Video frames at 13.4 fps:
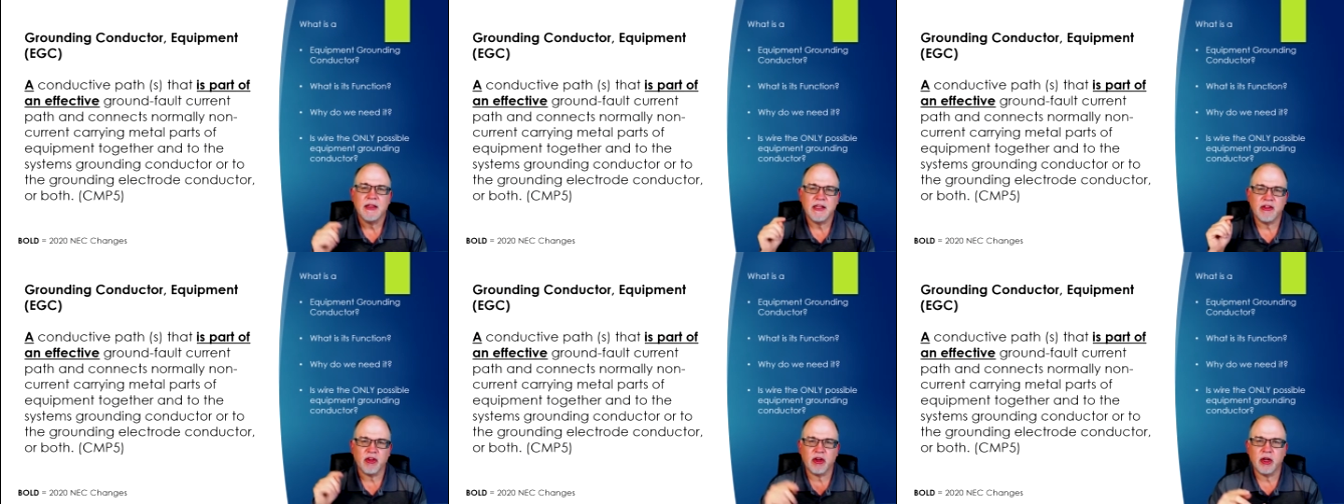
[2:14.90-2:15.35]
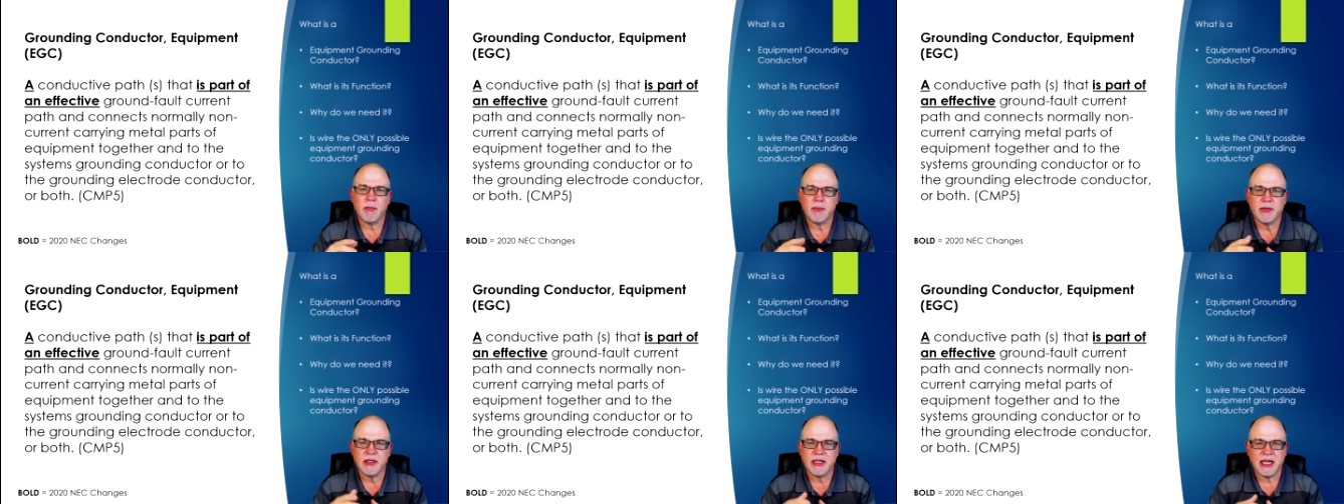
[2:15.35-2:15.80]
that you're going to
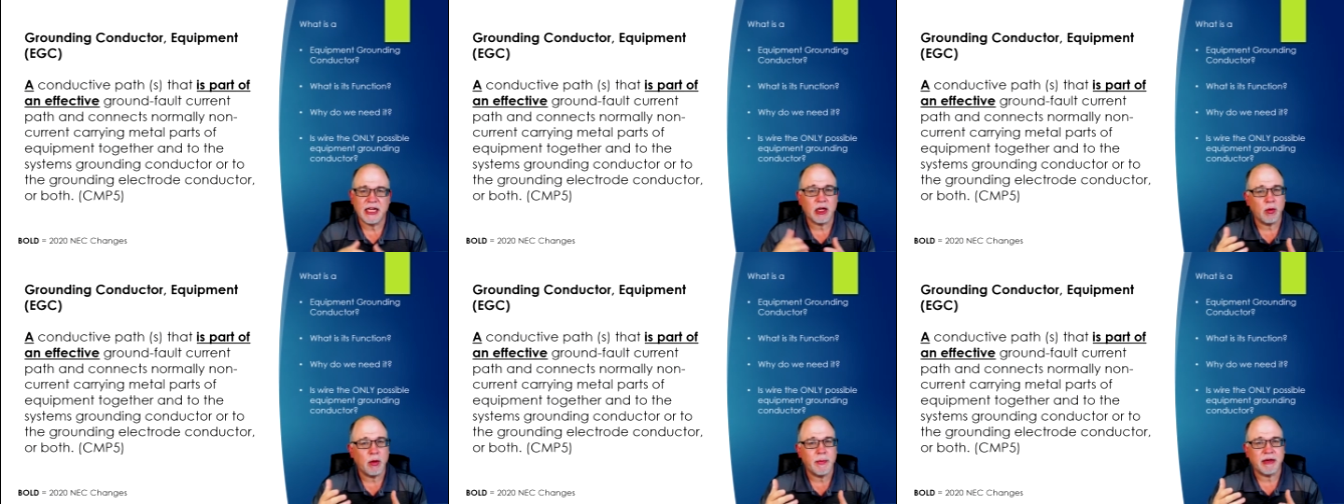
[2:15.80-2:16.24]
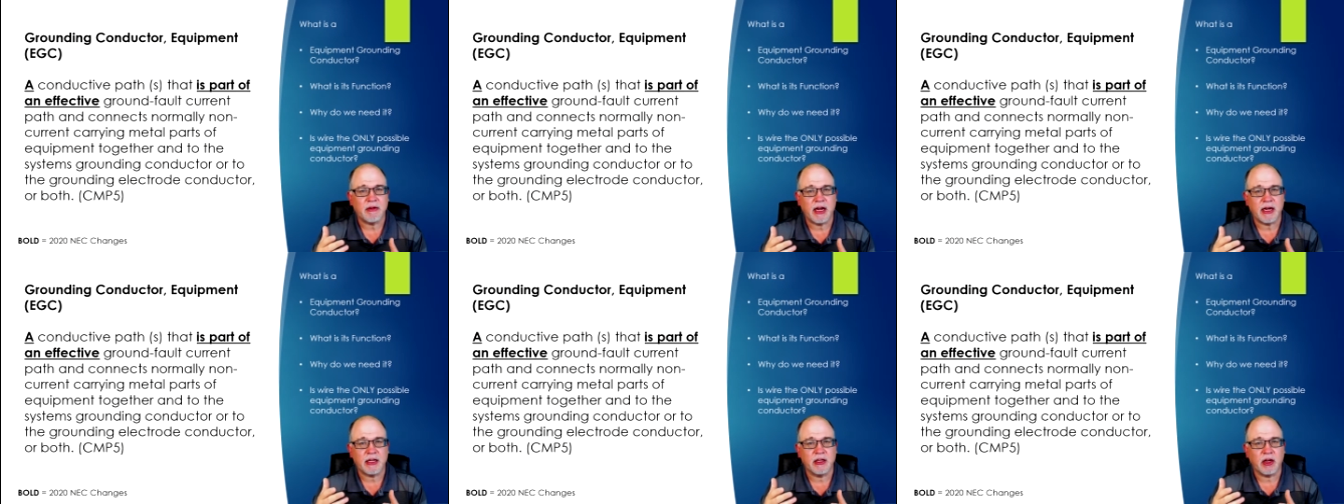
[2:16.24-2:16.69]
put an equipment
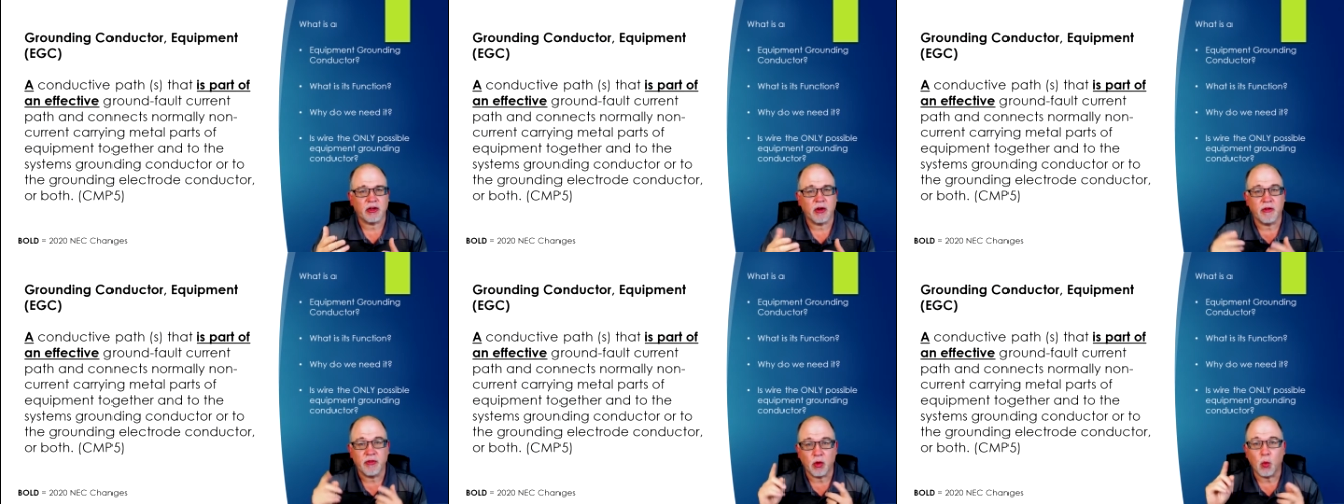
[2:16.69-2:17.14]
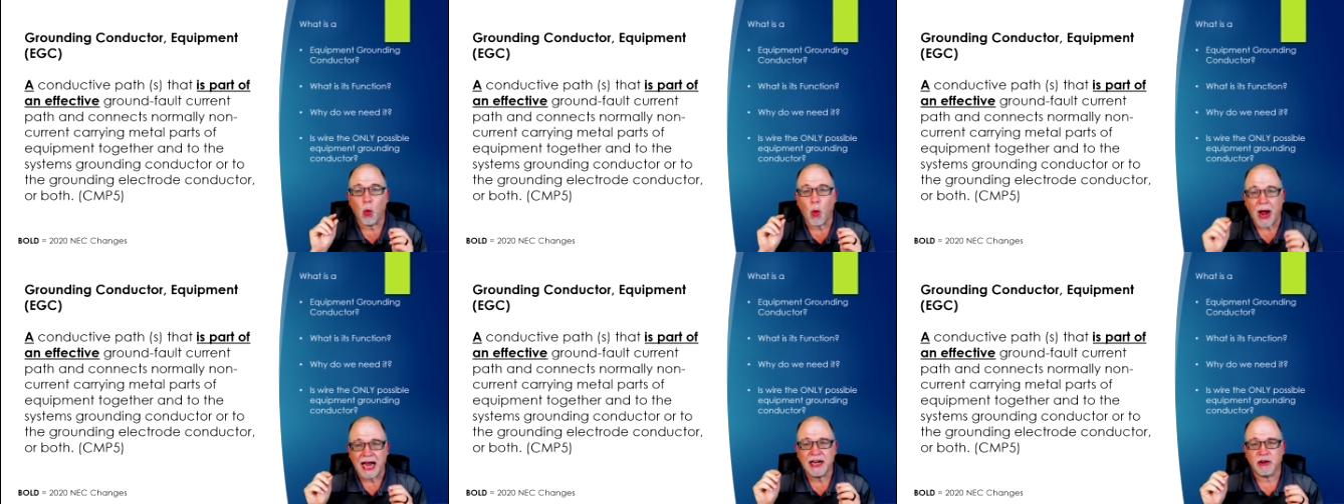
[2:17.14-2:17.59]
ground conductor of the
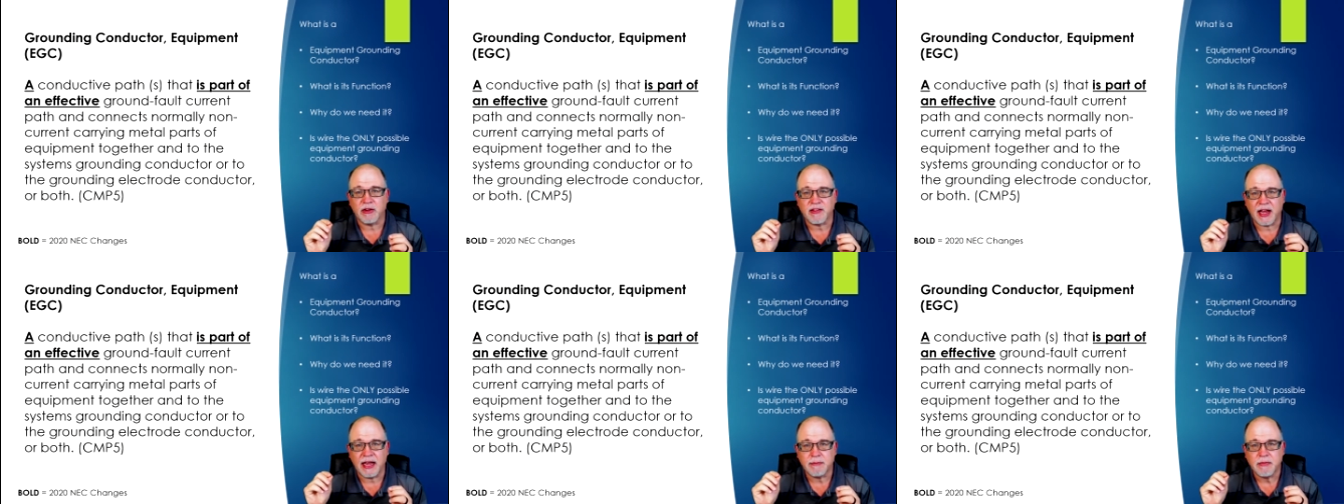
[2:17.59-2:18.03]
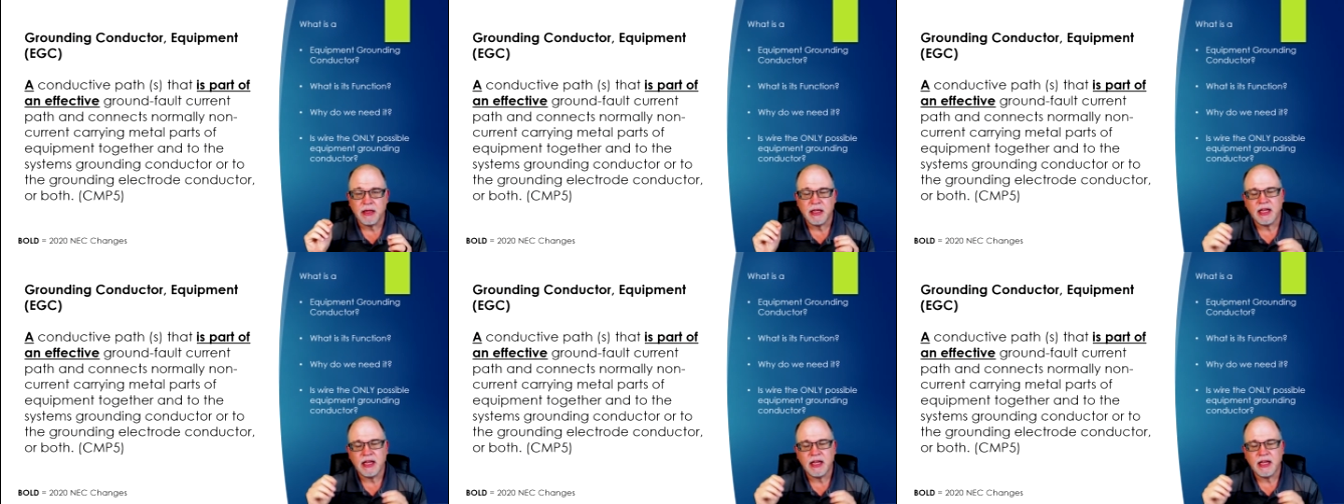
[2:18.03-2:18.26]
wire type.